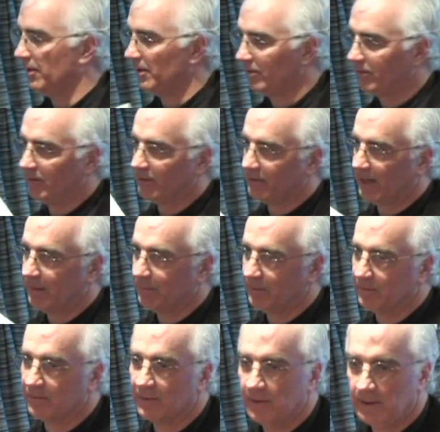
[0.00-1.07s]
And these are the type
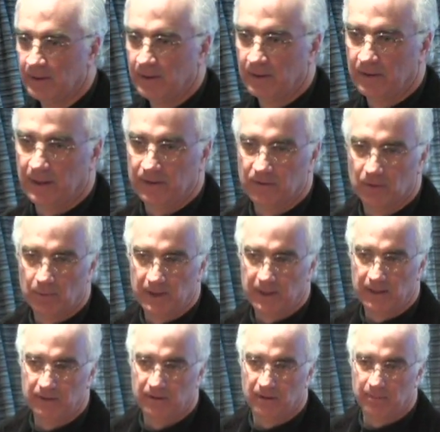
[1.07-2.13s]
of things that we
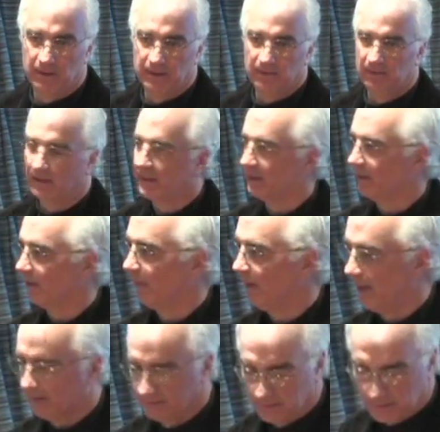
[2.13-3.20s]
need to be thinking
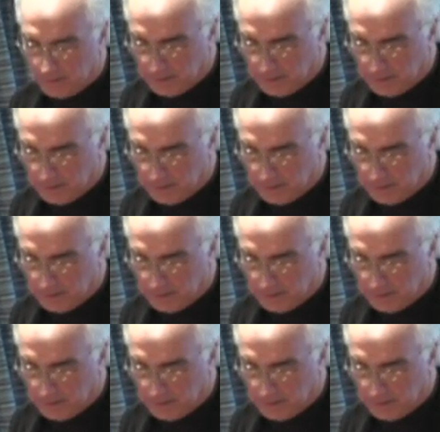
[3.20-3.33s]
about.